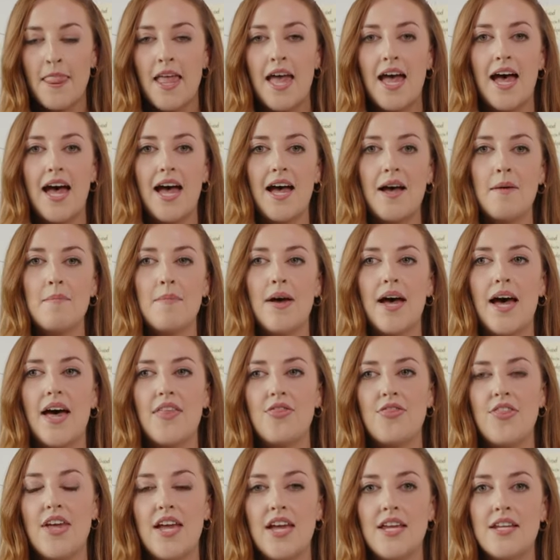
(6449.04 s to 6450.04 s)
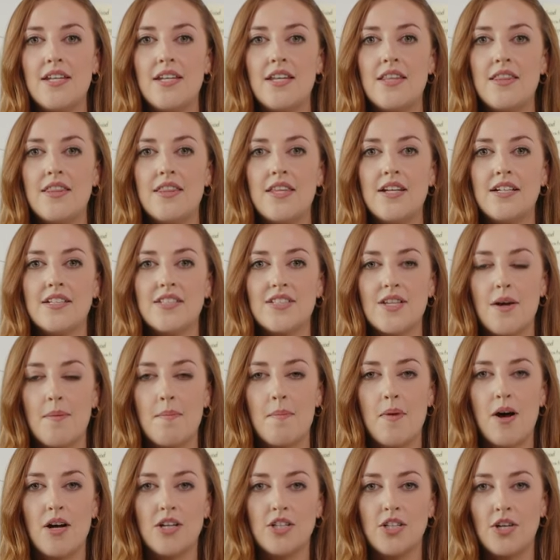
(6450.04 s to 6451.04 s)
And then there's
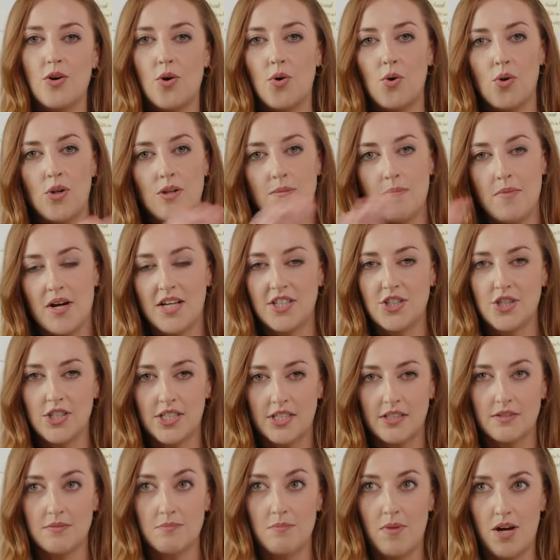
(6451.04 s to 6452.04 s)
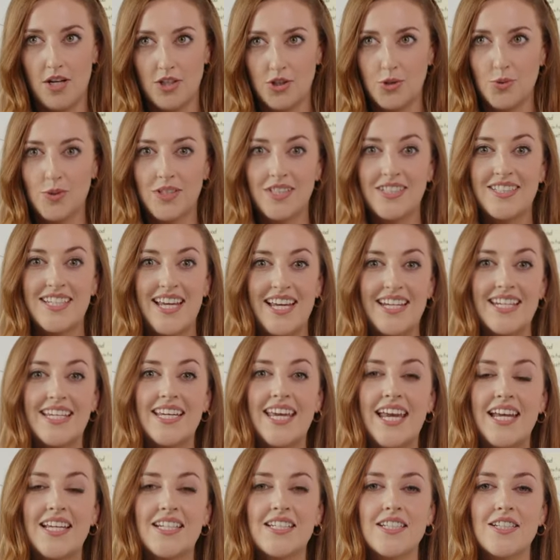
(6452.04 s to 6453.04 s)
a whole module
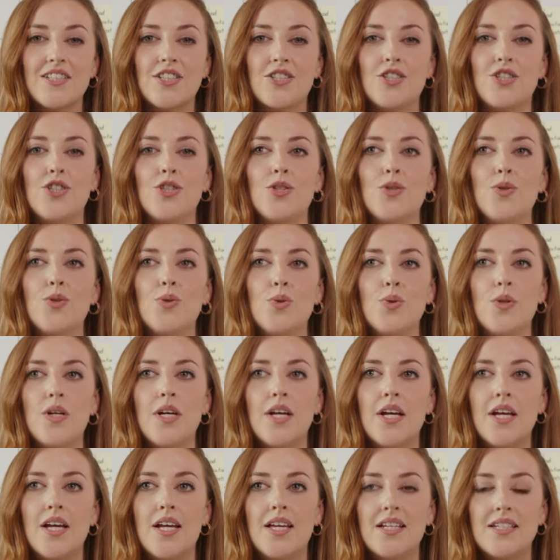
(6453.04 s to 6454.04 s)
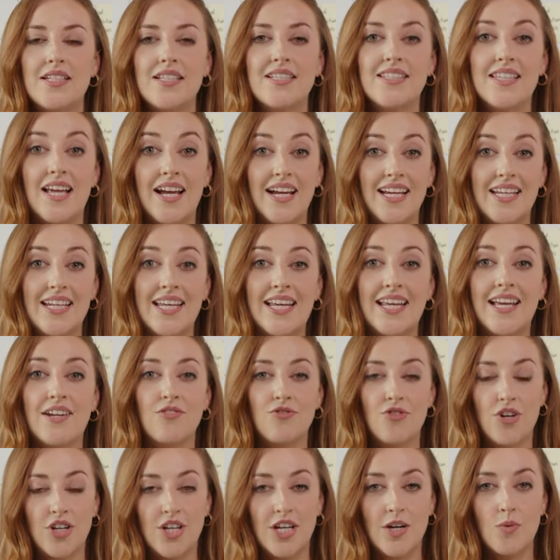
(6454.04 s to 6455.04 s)
dedicated to designing and
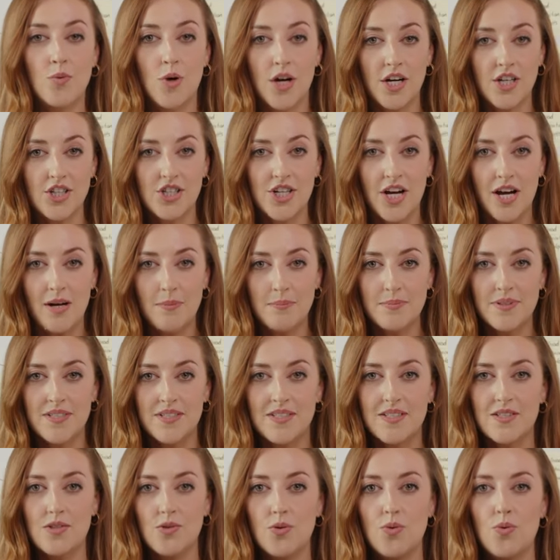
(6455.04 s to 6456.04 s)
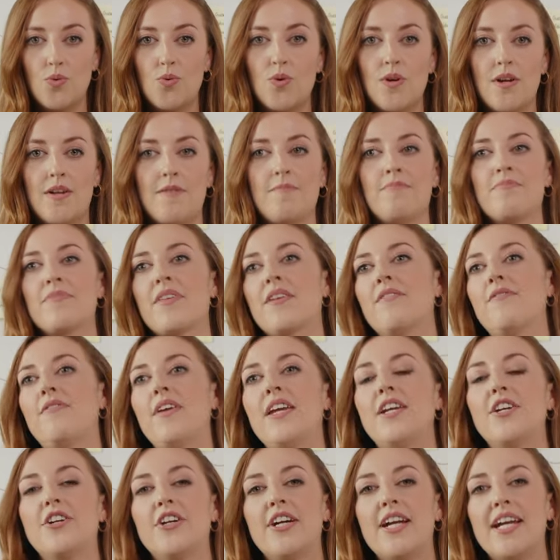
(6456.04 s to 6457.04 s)
running workshops. So
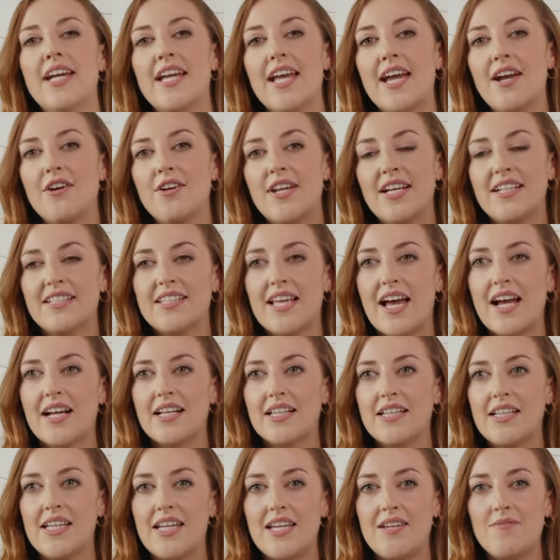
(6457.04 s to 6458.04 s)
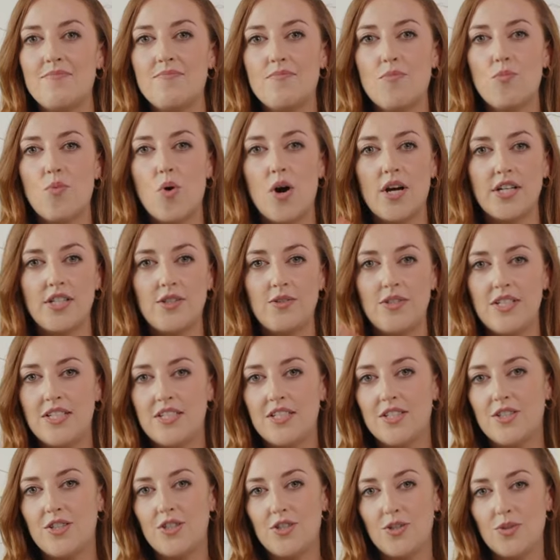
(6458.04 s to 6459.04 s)
figuring out exactly what you need
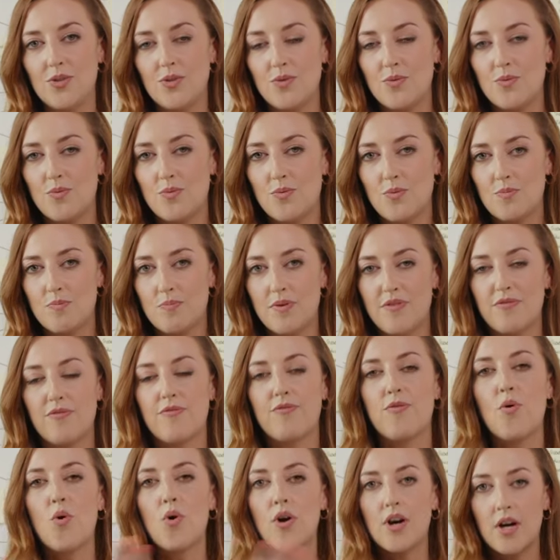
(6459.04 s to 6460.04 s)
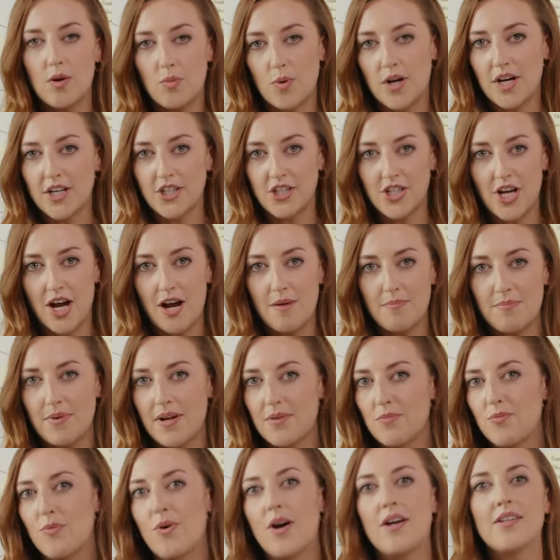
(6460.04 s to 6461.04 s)
to do before a workshop,
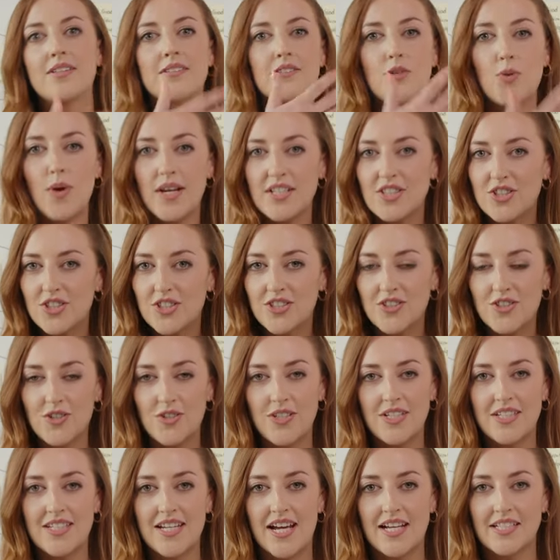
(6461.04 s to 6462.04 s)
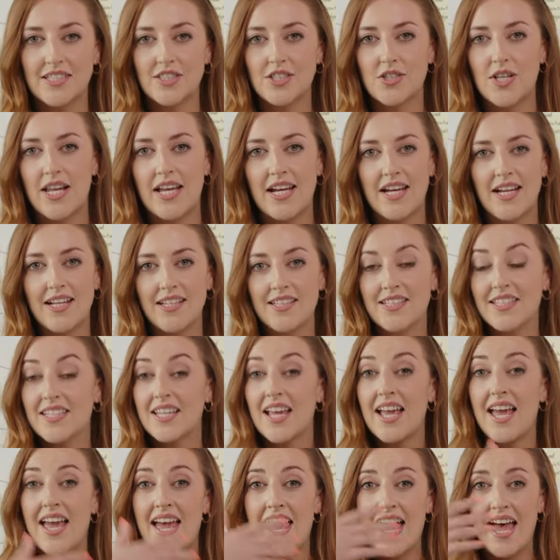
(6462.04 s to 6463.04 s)
what questions you need to ask clients,
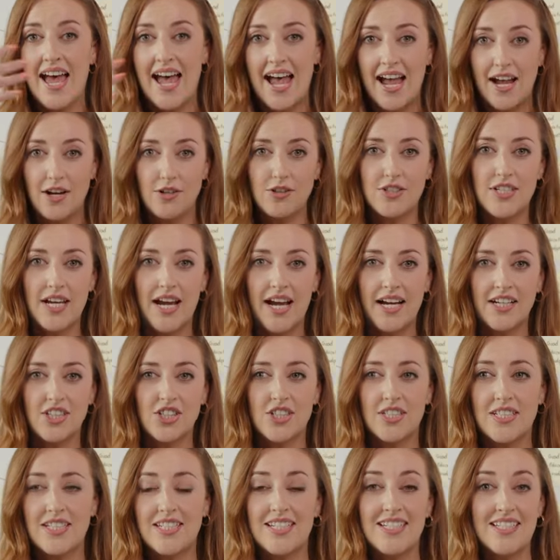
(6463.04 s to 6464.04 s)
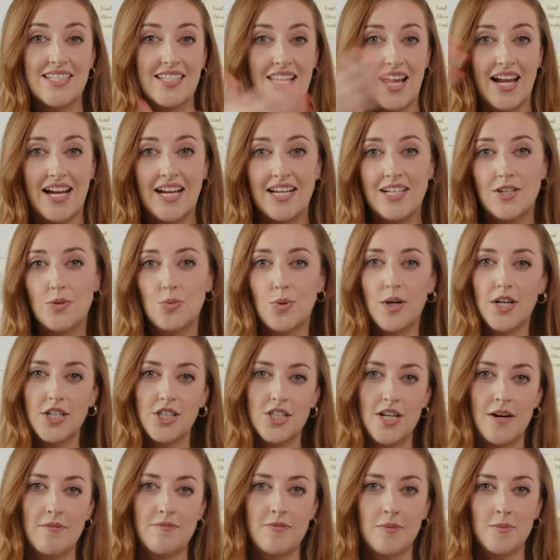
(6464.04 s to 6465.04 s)
how to actually design a
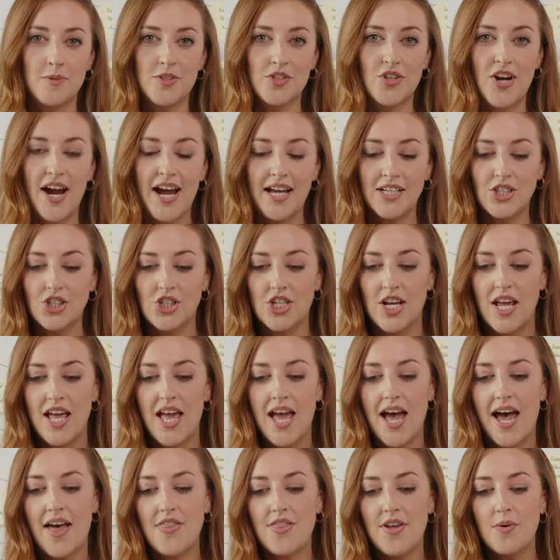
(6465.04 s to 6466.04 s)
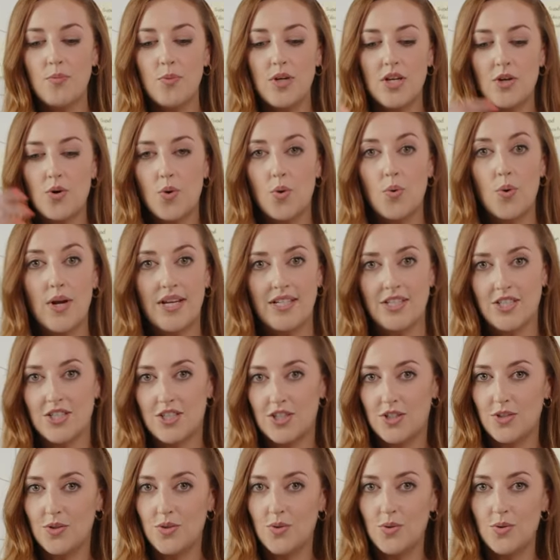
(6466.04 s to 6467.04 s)
workshop from scratch. And then we go
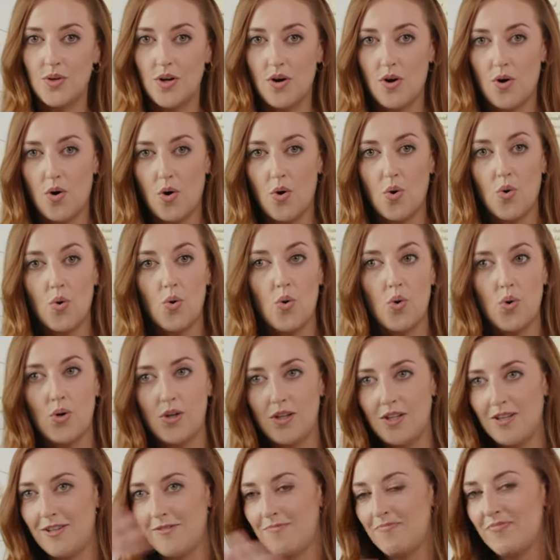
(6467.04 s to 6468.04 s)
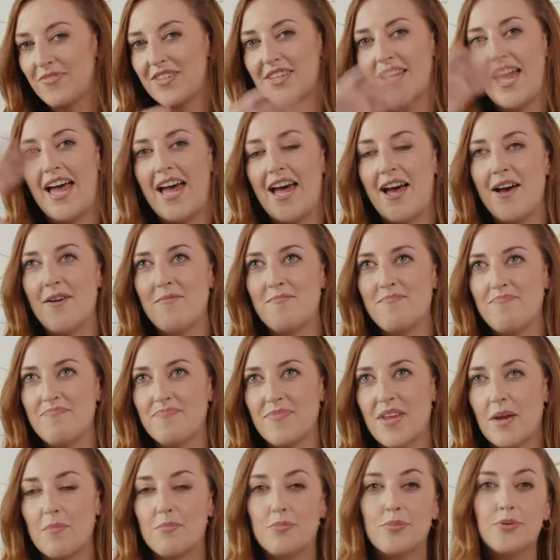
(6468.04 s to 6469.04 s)
into a whole
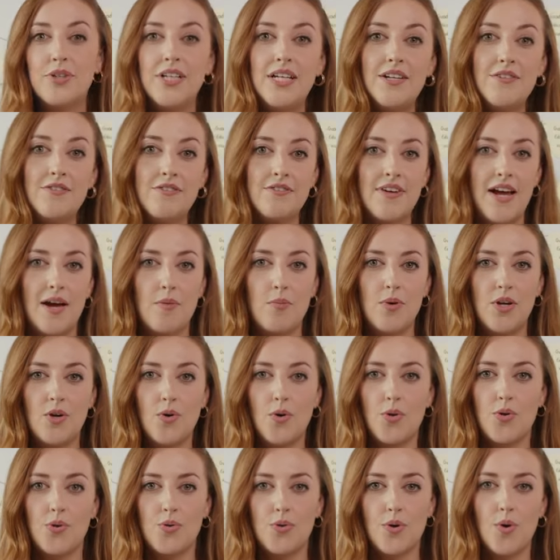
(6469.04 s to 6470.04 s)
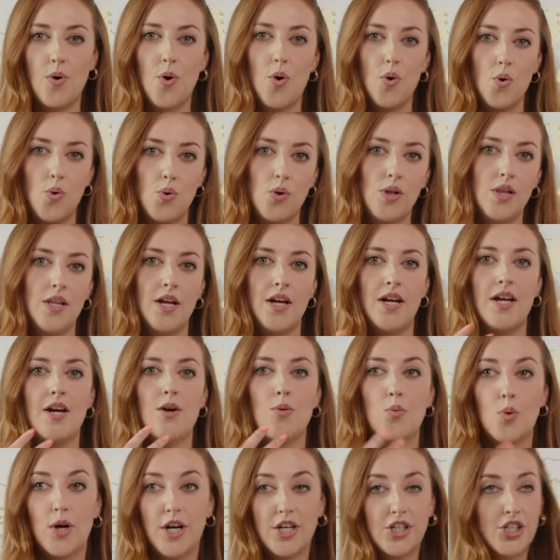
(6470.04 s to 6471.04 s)
brief, and we go through a whole
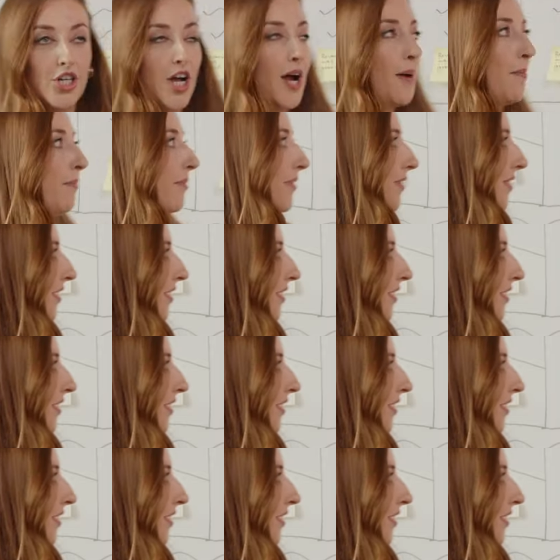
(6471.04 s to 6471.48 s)
workshop